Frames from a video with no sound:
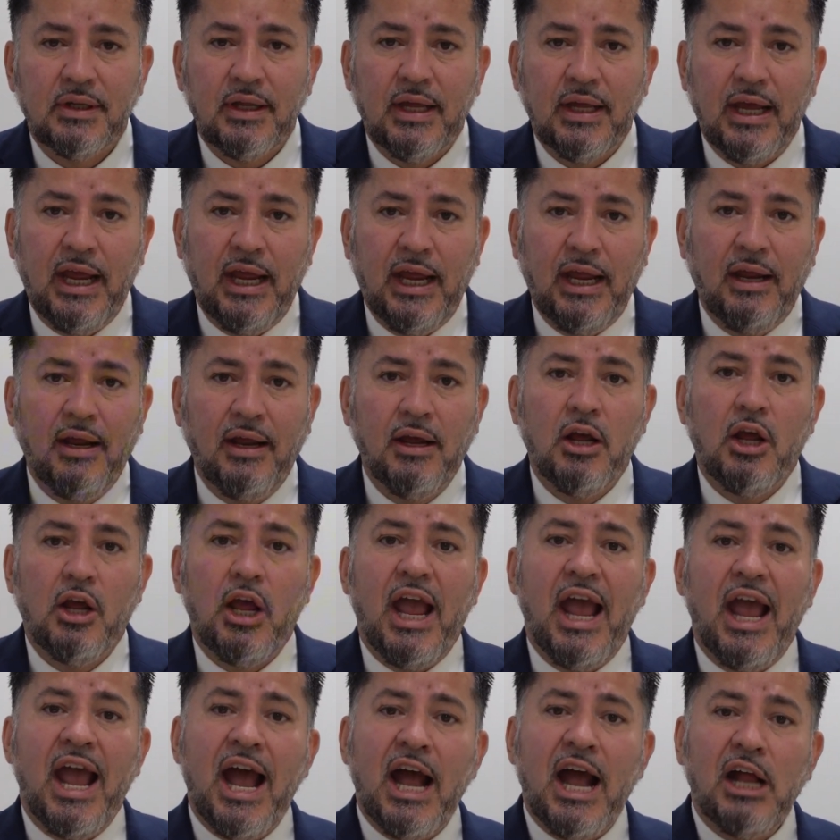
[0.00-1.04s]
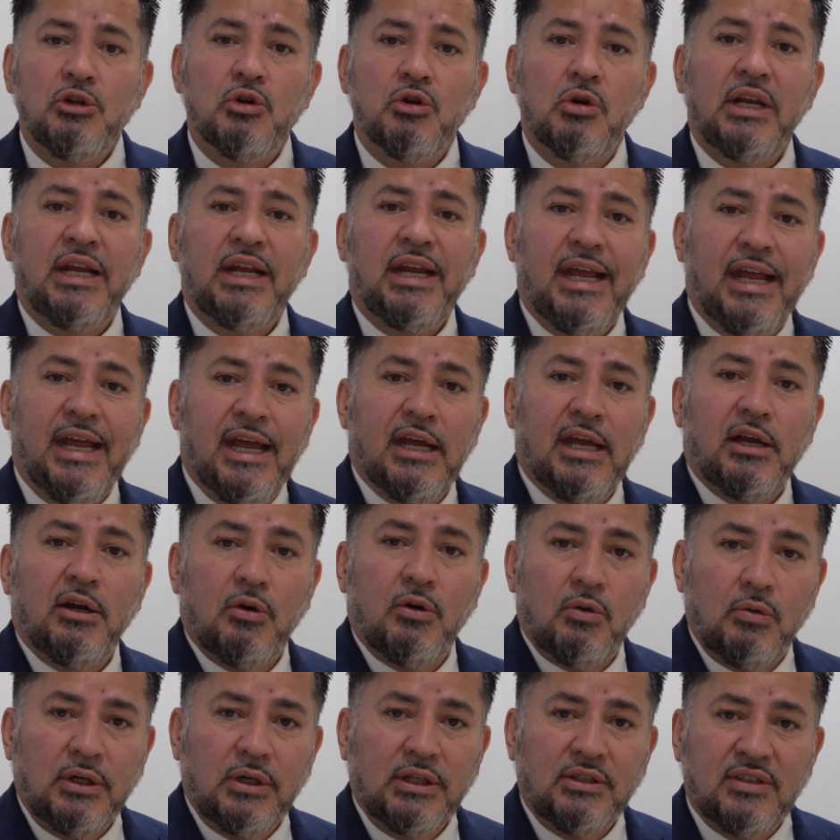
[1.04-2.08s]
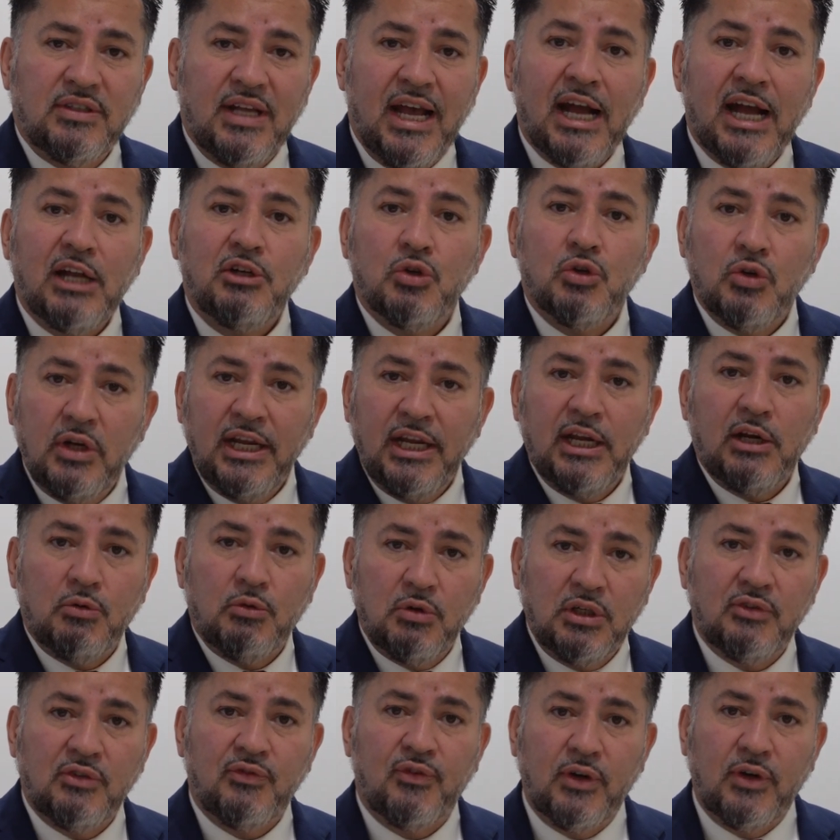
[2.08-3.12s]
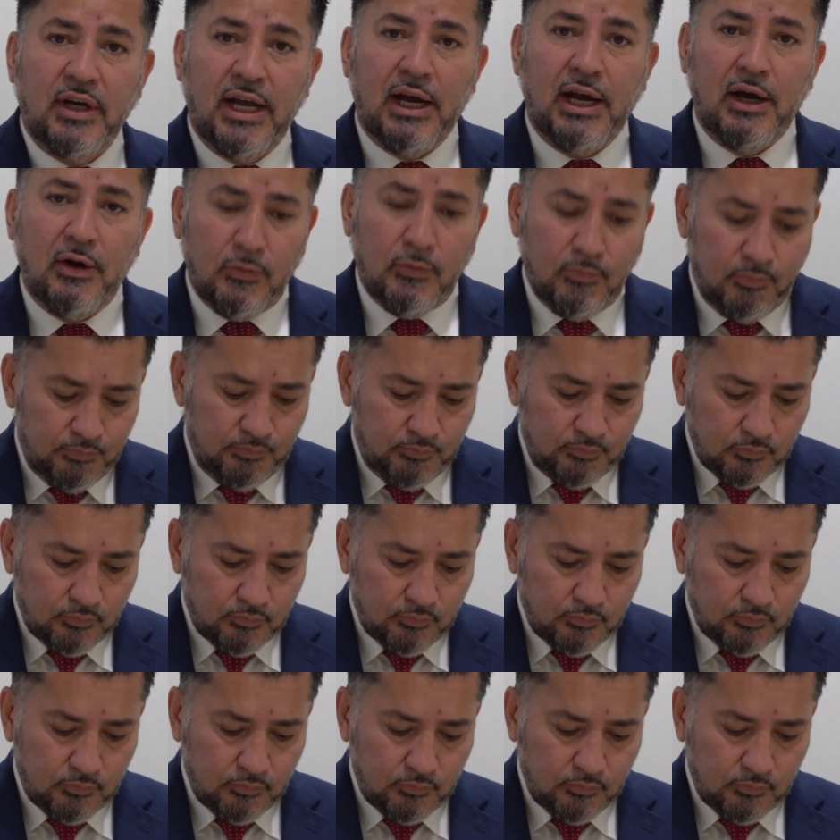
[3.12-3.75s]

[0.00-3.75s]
Okay, annual increase for now.